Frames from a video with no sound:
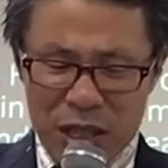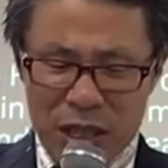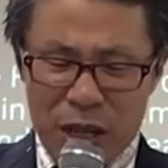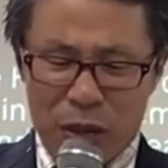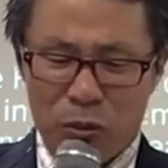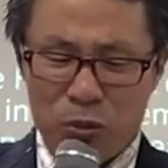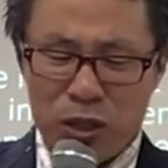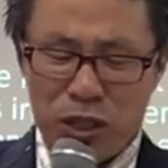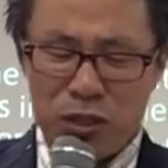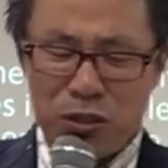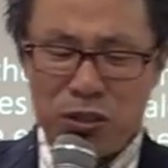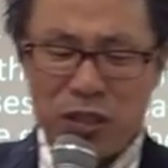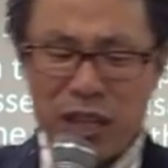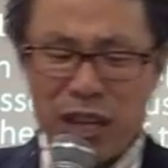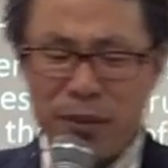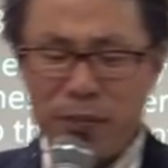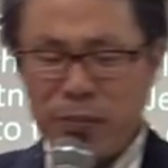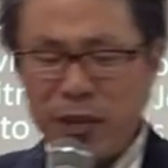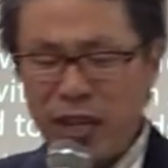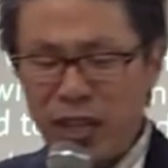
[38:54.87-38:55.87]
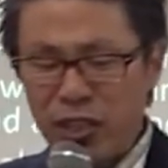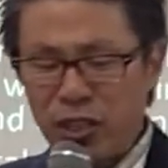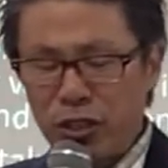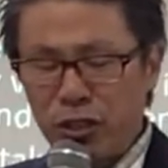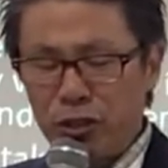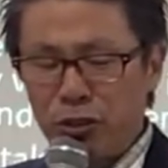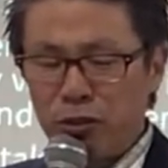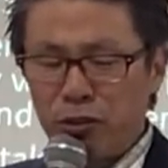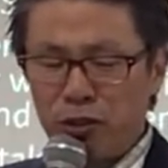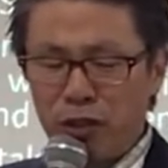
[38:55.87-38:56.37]
And we do not make
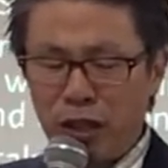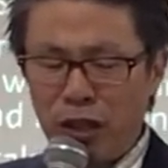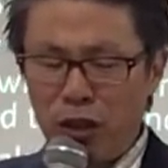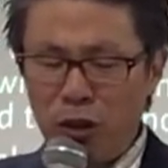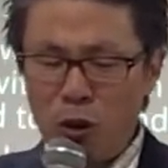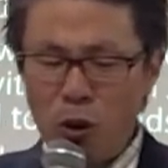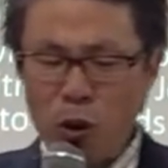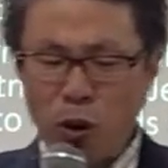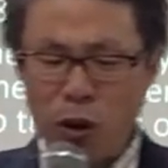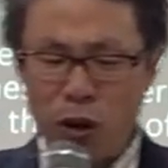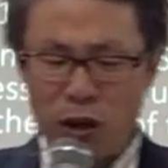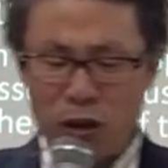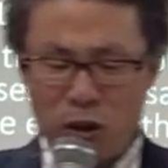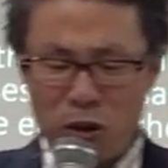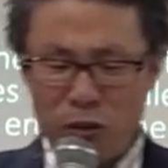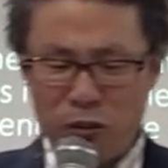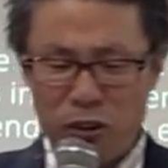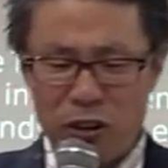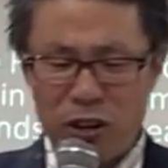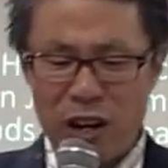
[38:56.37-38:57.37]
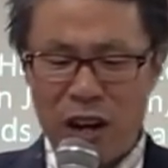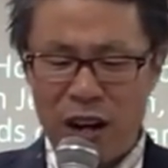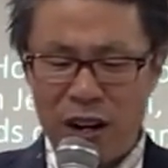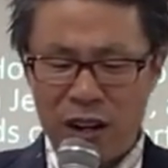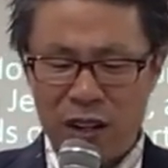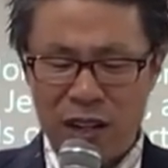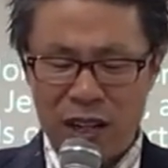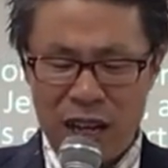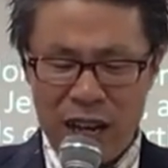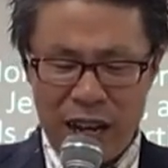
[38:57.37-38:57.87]
you a Lord over our
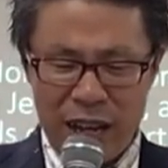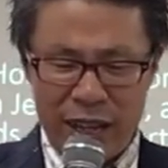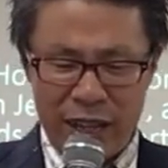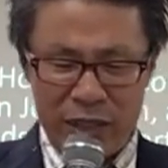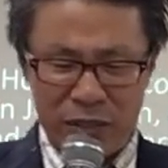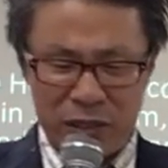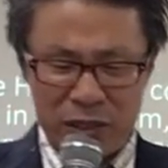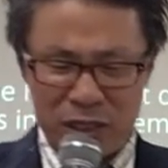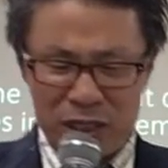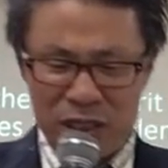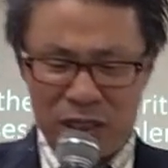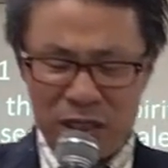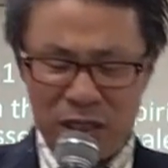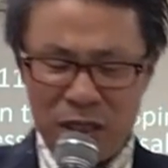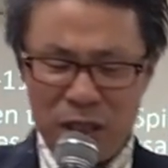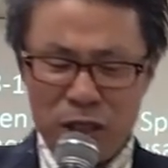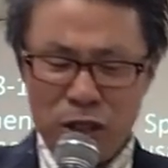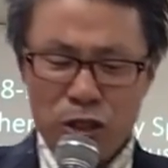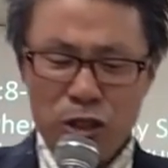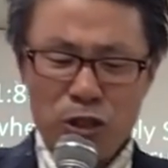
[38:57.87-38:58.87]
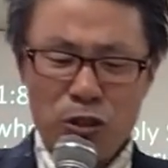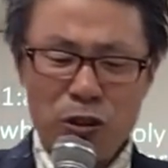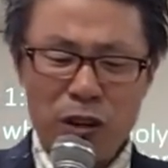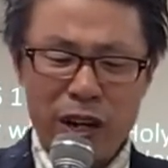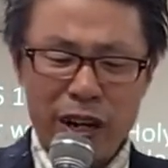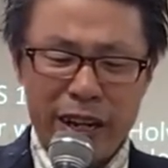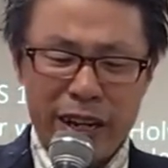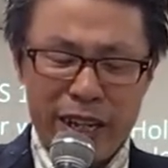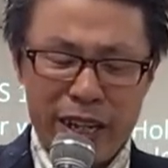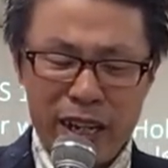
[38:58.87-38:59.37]
lives. You
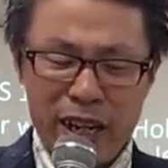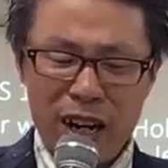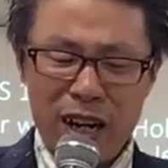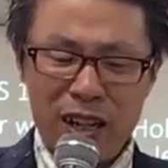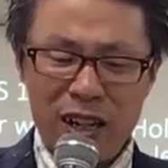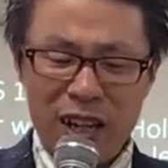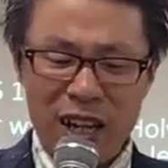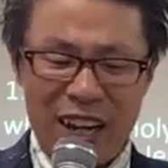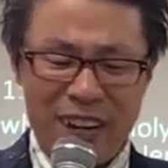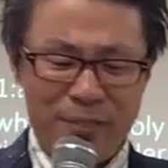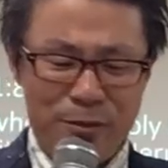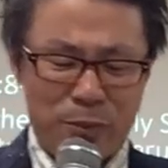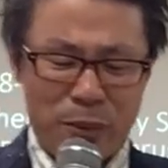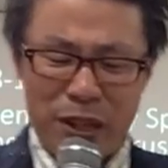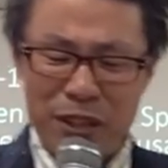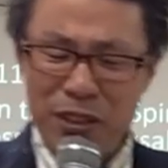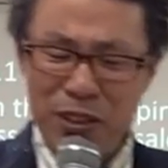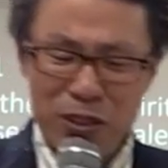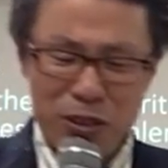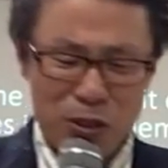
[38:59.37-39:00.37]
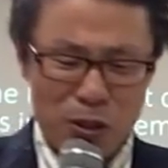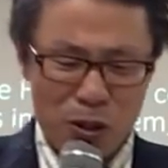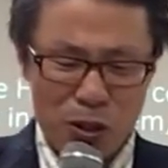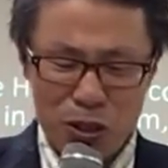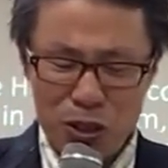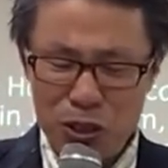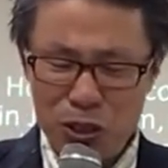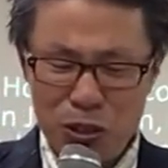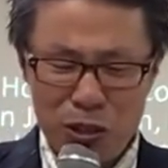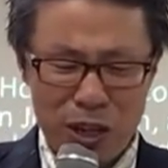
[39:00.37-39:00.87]
are in our life, but
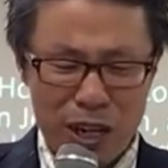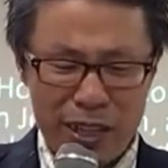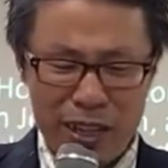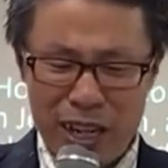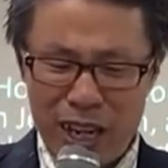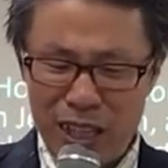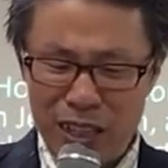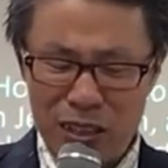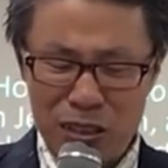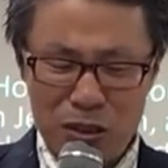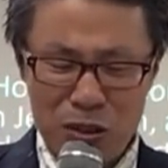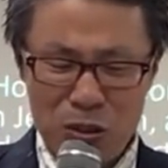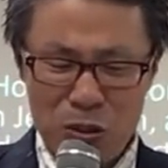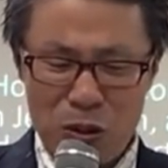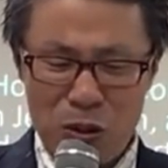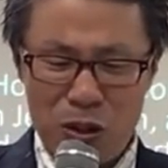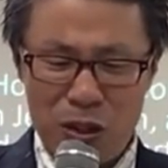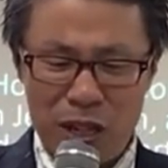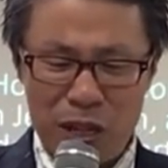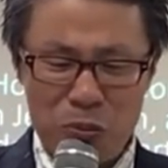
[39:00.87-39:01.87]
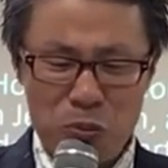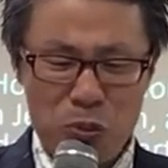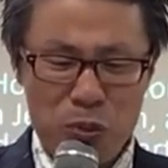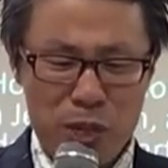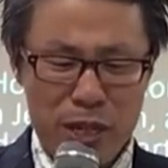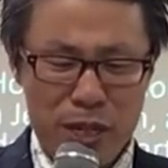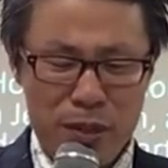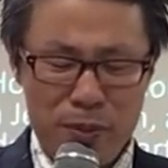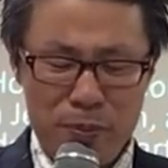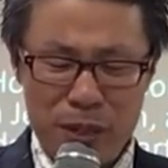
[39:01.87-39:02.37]
Lord, you are not the Lord, and
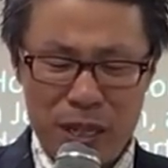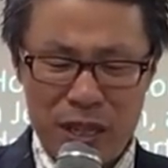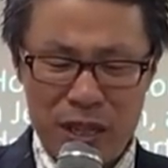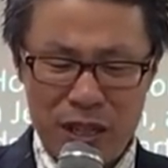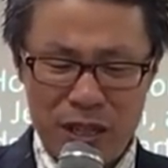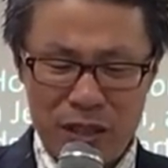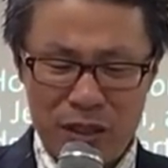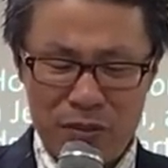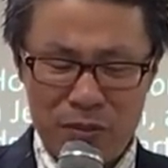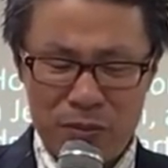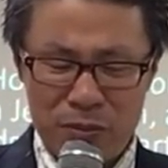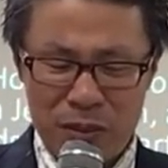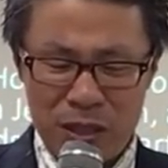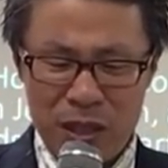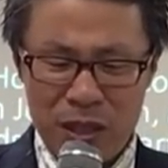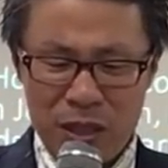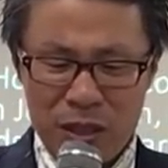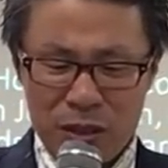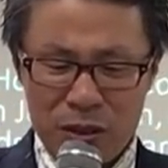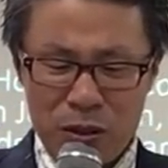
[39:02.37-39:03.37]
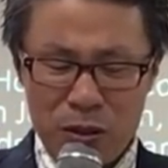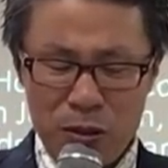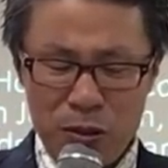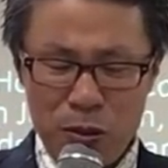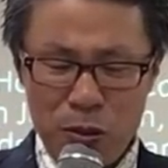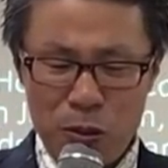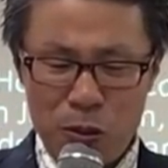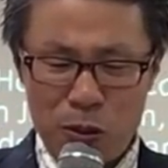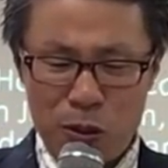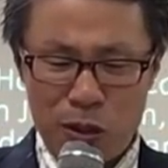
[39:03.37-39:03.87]
we become the
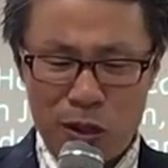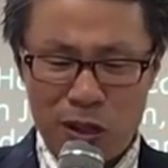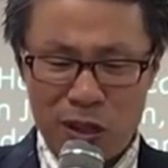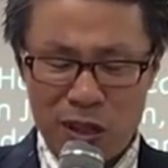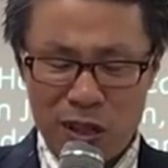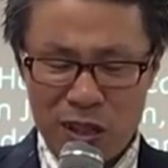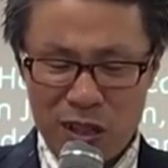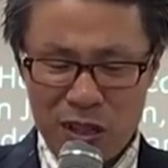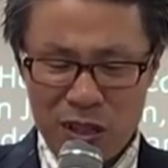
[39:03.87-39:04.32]
Lord.